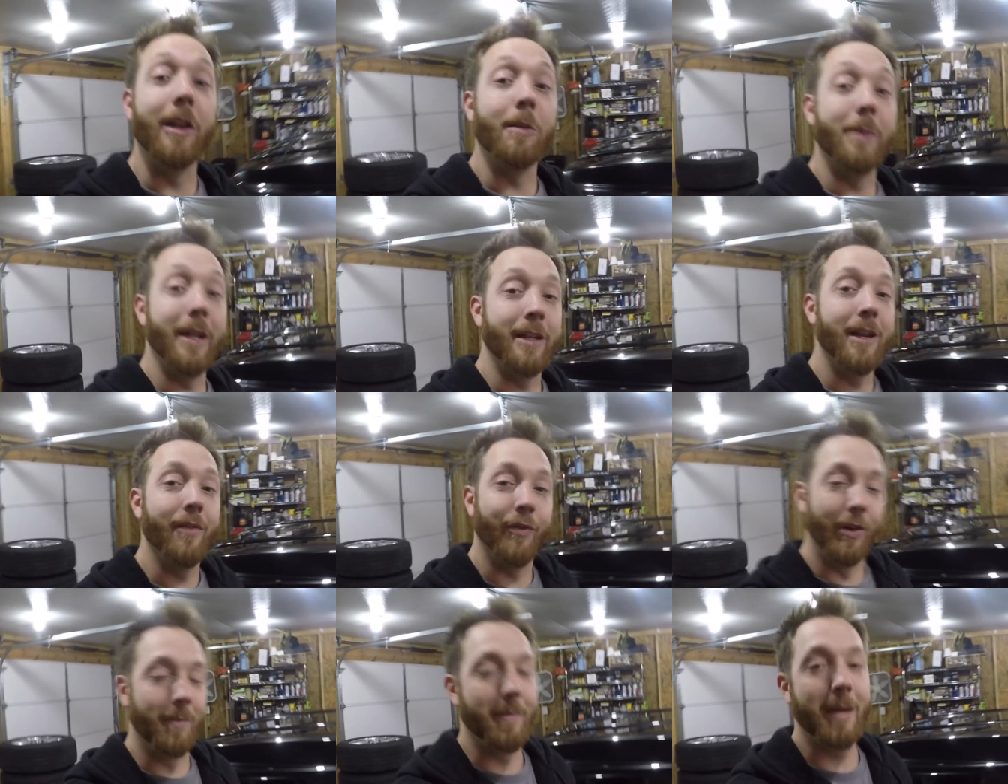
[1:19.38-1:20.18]
bit
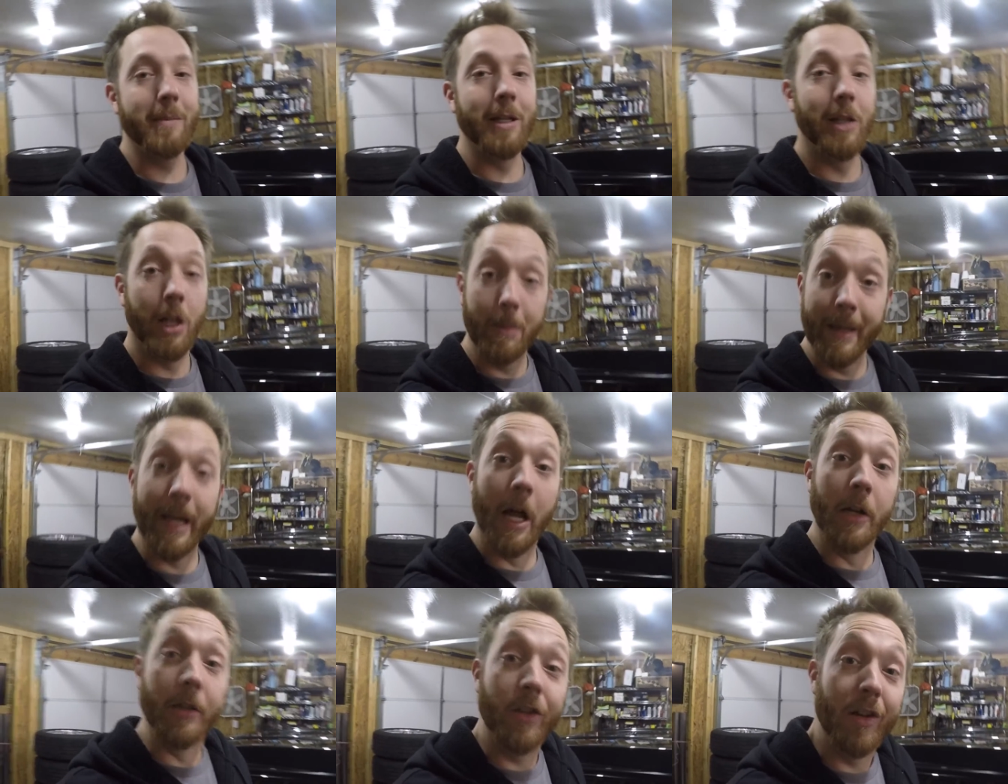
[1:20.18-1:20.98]
different, maybe a little bit
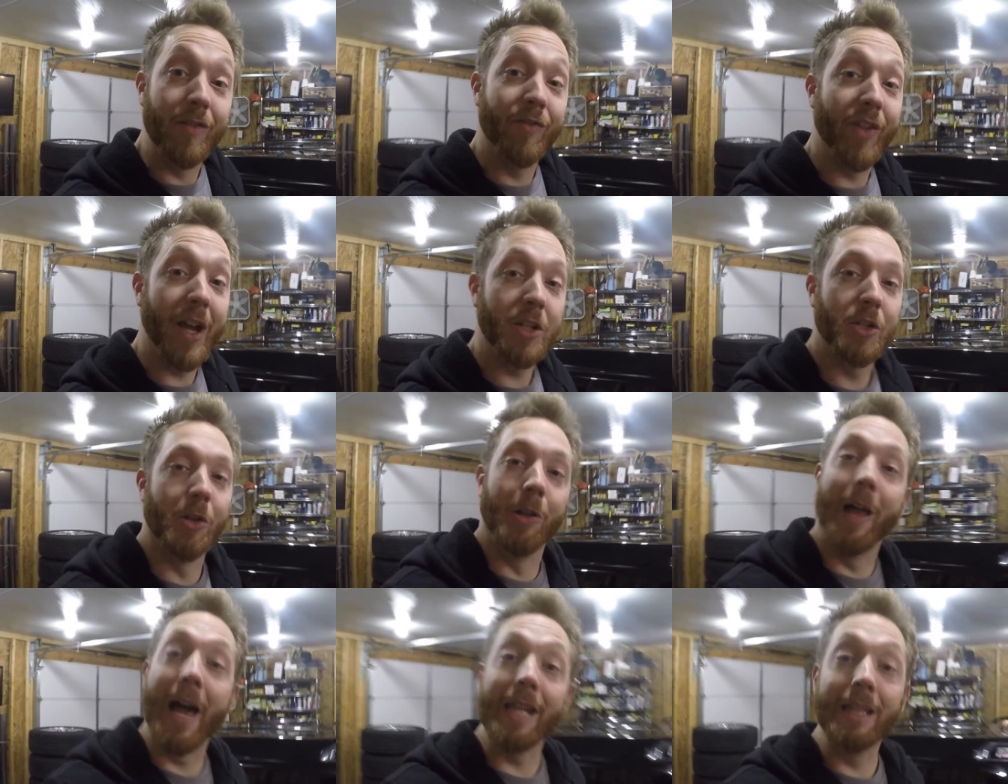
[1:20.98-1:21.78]
unconventional.
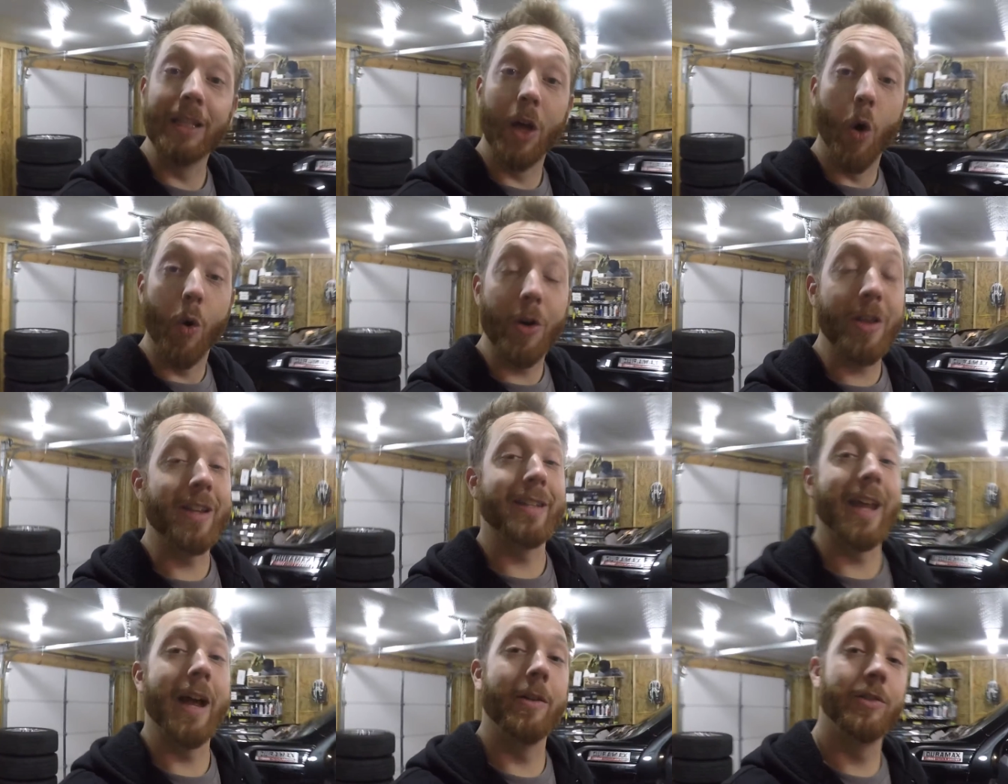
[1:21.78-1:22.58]
I lowered it
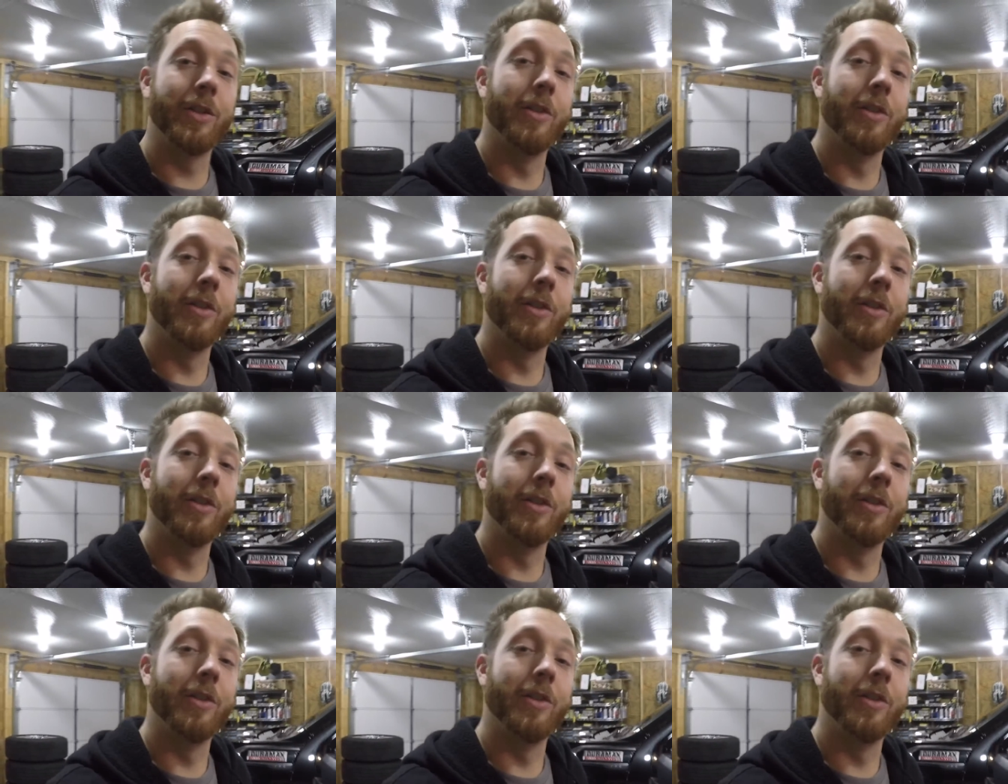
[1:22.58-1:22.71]
down to the